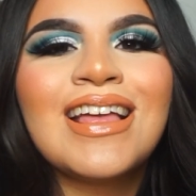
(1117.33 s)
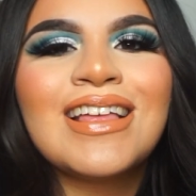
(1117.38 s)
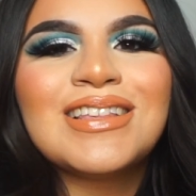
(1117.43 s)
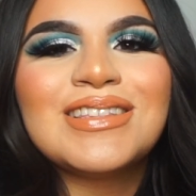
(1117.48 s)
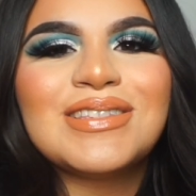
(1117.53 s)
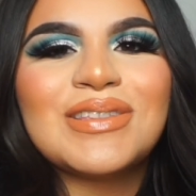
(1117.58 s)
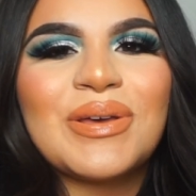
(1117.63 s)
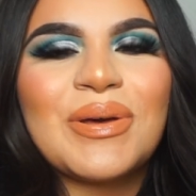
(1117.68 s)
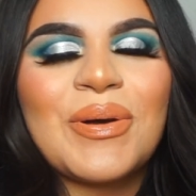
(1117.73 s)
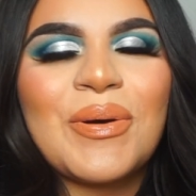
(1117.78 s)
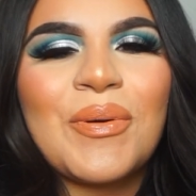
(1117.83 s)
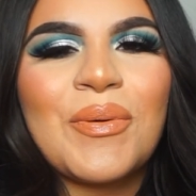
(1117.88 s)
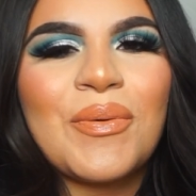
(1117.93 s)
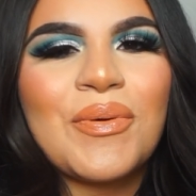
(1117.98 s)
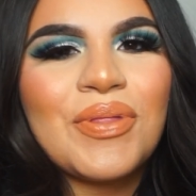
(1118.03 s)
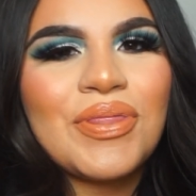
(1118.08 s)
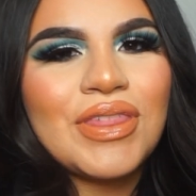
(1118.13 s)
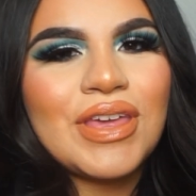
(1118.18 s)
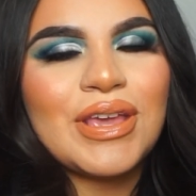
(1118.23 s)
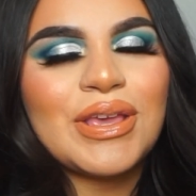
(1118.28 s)
So
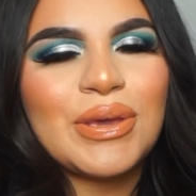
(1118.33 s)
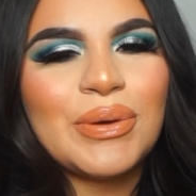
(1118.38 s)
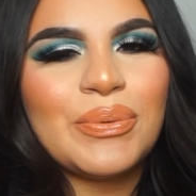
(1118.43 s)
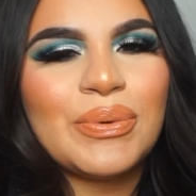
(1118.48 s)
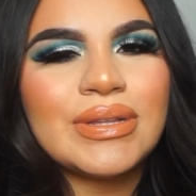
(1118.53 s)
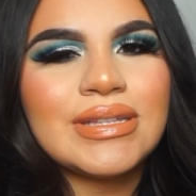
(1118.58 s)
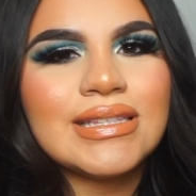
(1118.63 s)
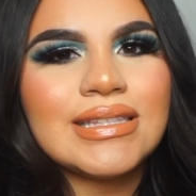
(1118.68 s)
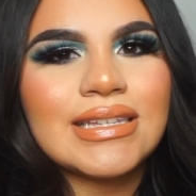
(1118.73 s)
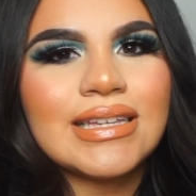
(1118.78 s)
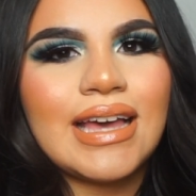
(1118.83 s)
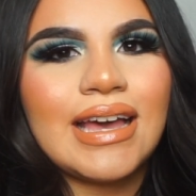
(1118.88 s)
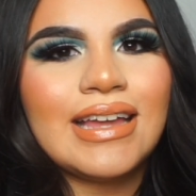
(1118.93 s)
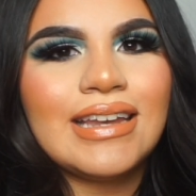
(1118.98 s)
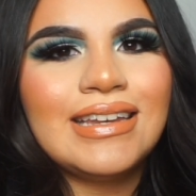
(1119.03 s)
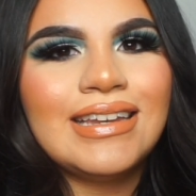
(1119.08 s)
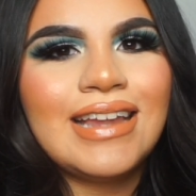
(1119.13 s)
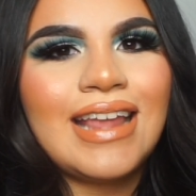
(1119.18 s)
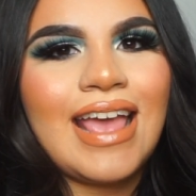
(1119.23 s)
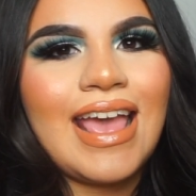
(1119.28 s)
thank you once
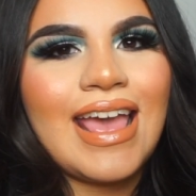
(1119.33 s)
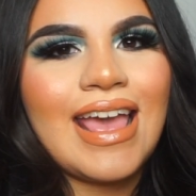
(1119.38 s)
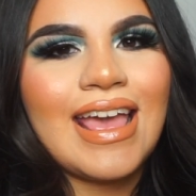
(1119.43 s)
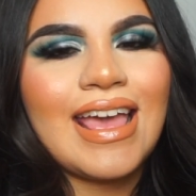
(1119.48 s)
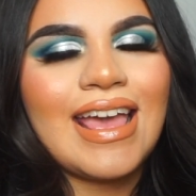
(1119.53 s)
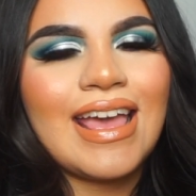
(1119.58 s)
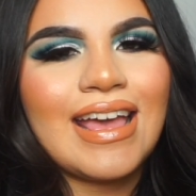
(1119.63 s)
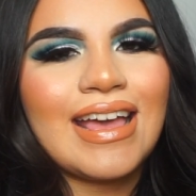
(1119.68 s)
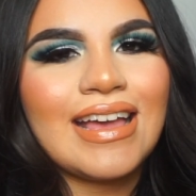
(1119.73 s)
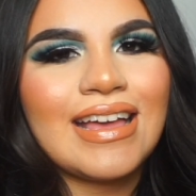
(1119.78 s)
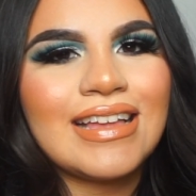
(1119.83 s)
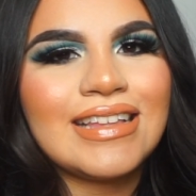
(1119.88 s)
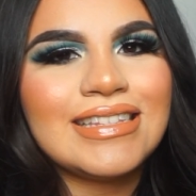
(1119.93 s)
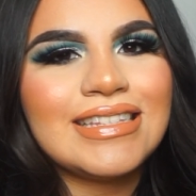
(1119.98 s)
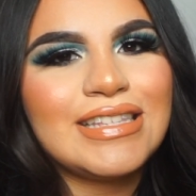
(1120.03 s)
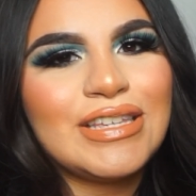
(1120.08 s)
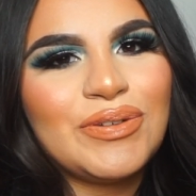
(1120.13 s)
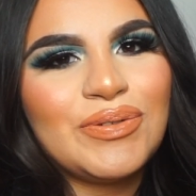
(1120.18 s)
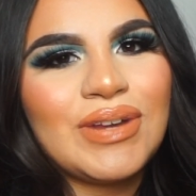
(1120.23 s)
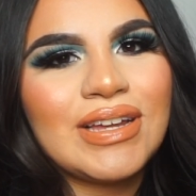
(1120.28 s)
again, and
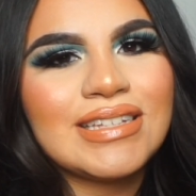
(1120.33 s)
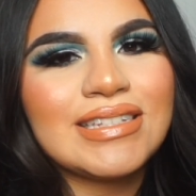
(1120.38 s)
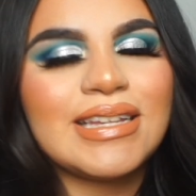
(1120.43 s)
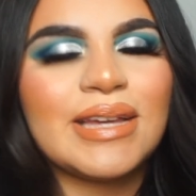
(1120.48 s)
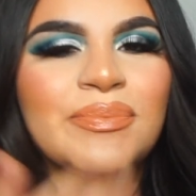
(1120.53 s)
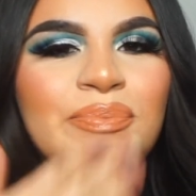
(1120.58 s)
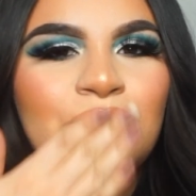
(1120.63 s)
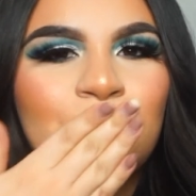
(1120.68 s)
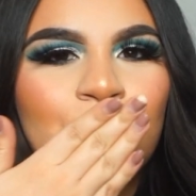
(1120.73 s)
see you next time.